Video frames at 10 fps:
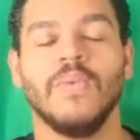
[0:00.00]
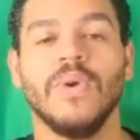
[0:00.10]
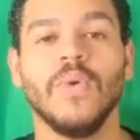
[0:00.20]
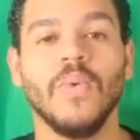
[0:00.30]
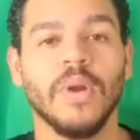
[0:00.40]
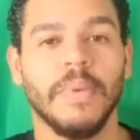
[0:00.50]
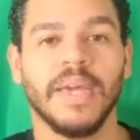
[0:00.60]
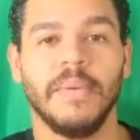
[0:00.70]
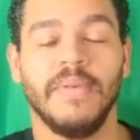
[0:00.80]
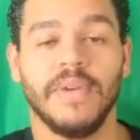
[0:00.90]
We all want to
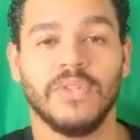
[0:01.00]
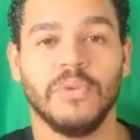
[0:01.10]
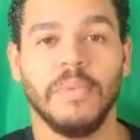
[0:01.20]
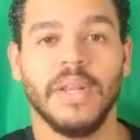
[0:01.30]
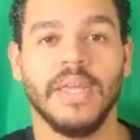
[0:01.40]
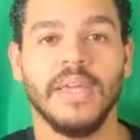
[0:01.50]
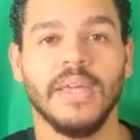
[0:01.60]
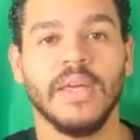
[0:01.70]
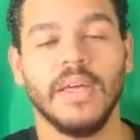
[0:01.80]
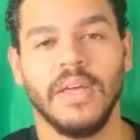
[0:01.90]
make a bit of extra money.
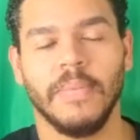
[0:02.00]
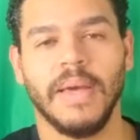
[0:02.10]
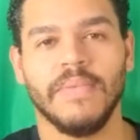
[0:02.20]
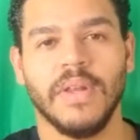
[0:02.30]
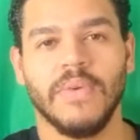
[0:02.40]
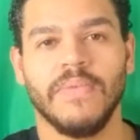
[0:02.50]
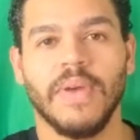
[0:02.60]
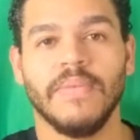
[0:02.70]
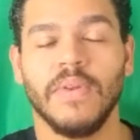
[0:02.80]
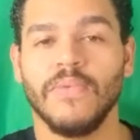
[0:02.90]
Having a